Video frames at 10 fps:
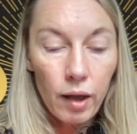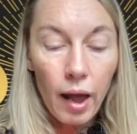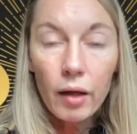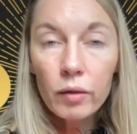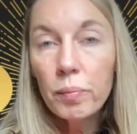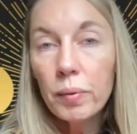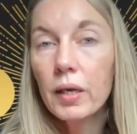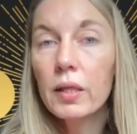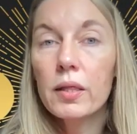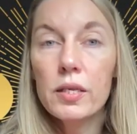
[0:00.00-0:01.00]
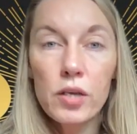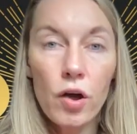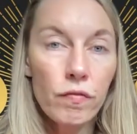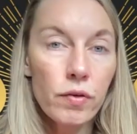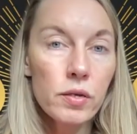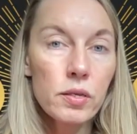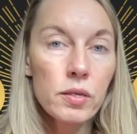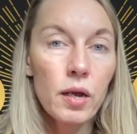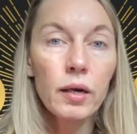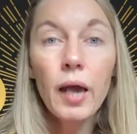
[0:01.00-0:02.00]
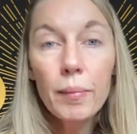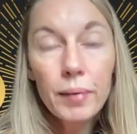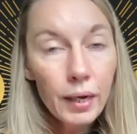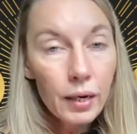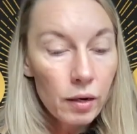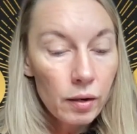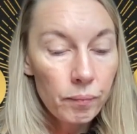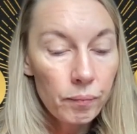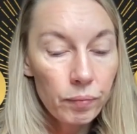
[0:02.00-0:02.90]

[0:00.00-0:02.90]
held beneath the surface and kept hidden